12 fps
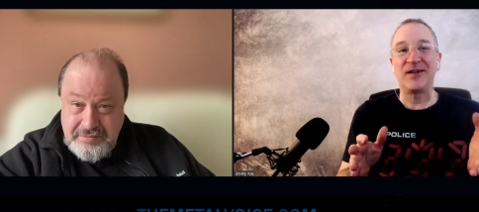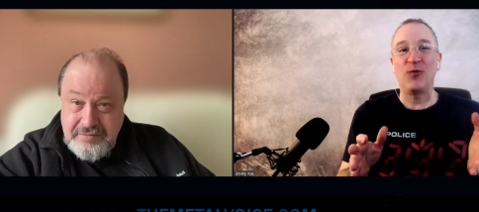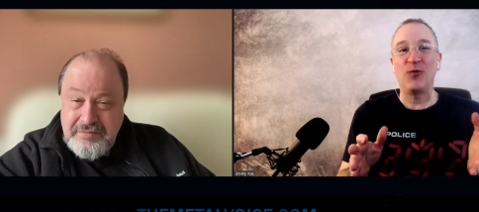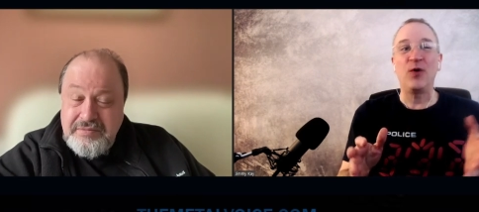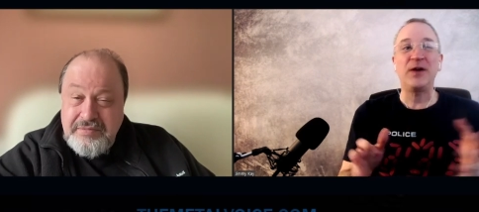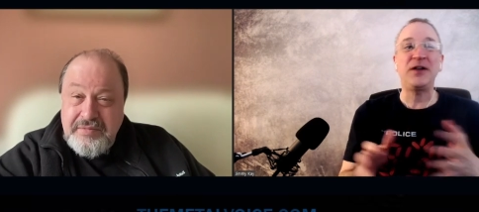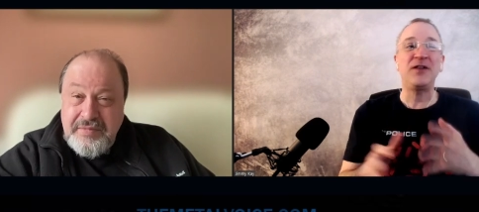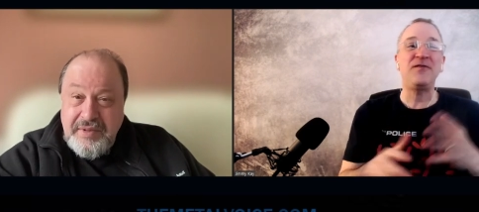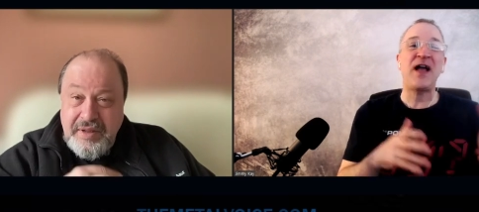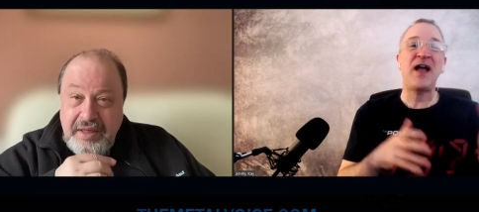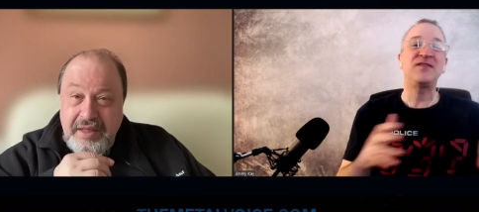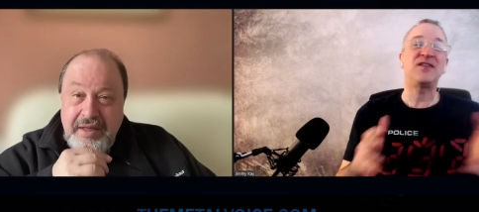Speaker 1: What can
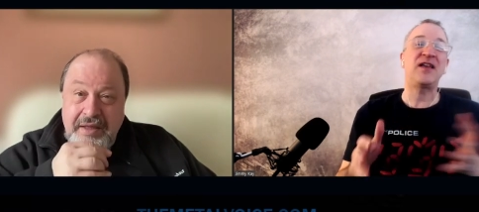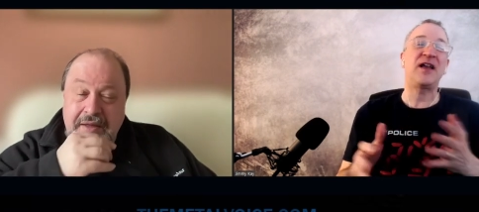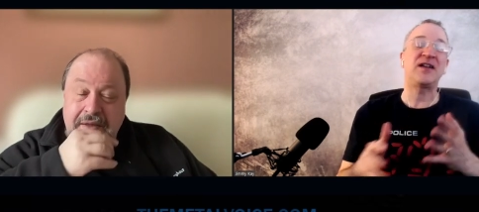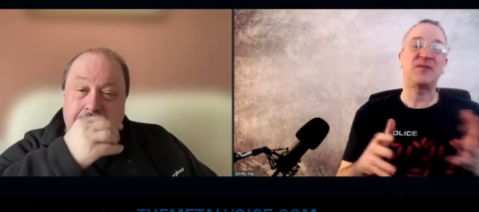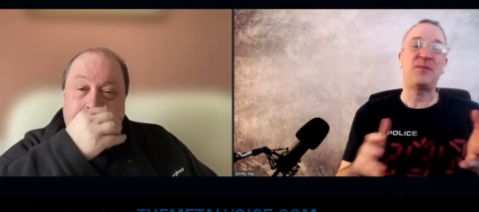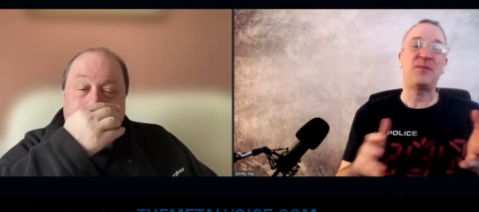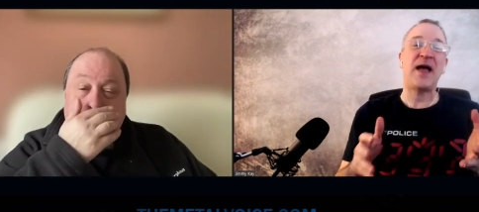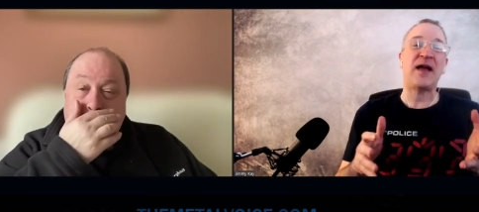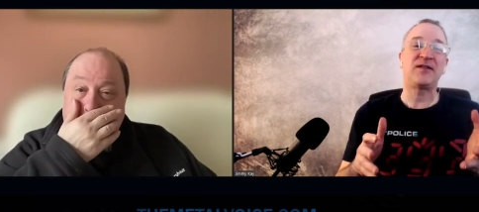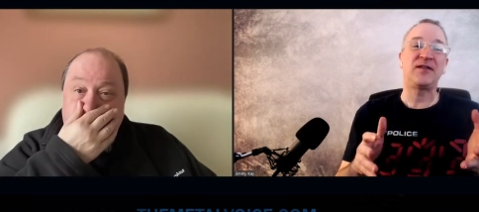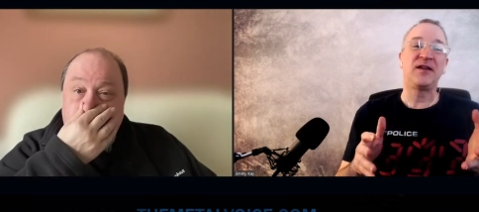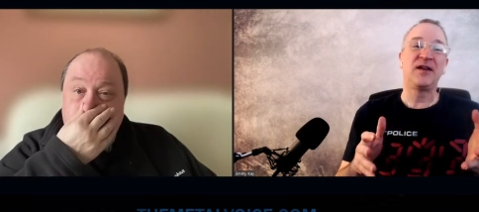fans
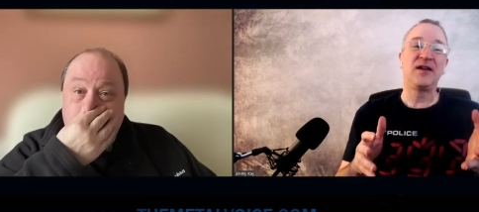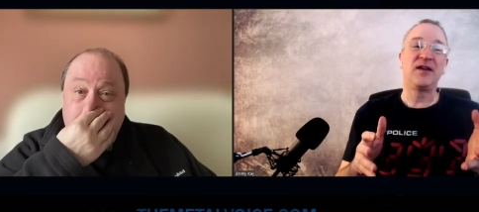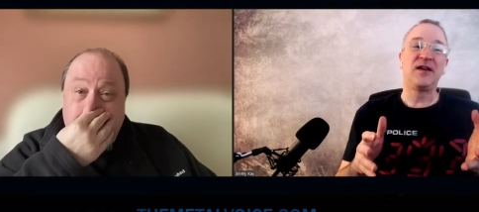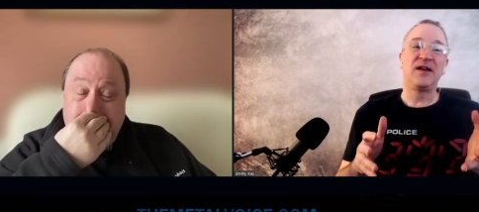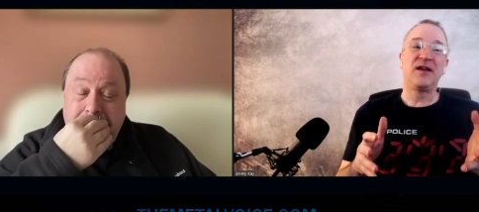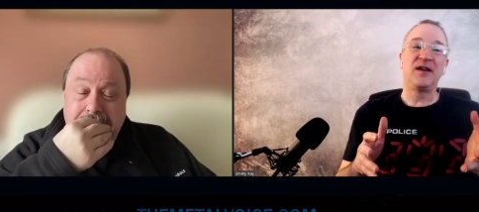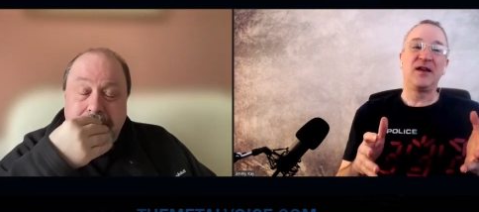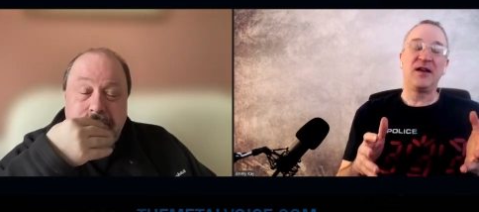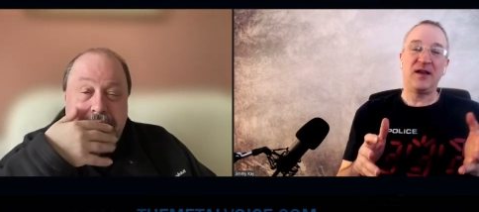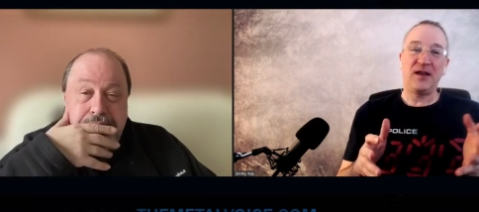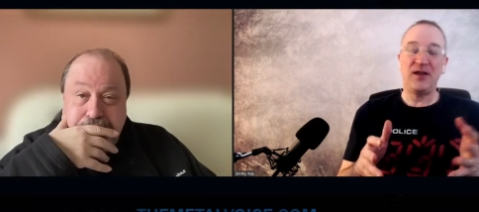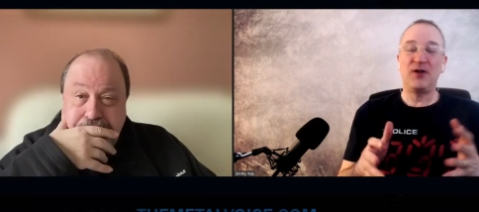expect?
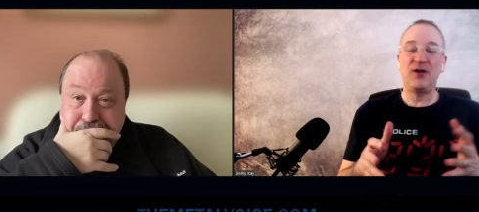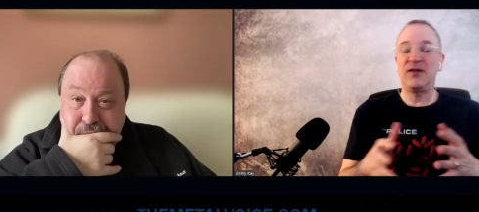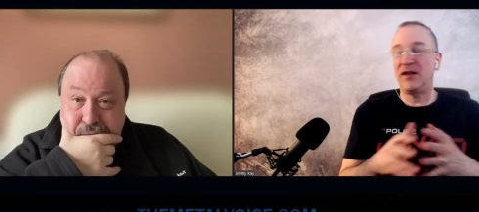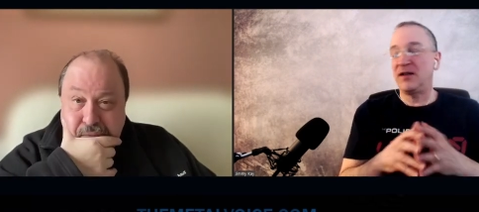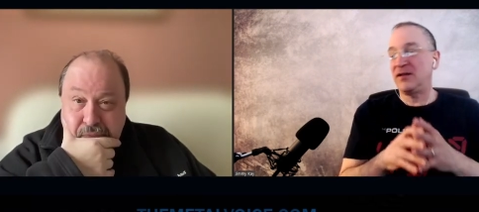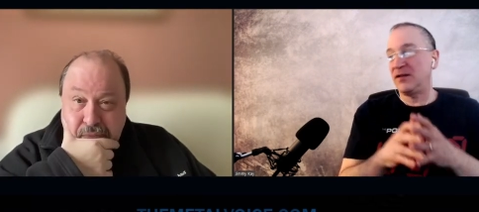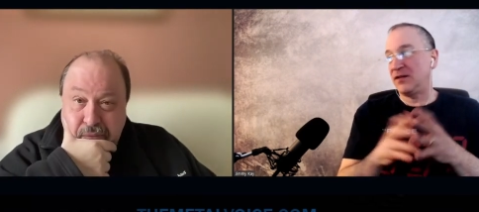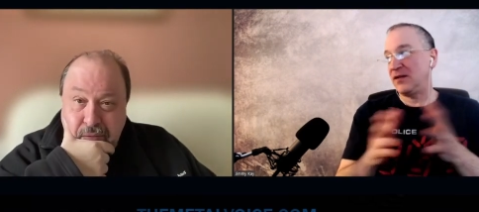You know,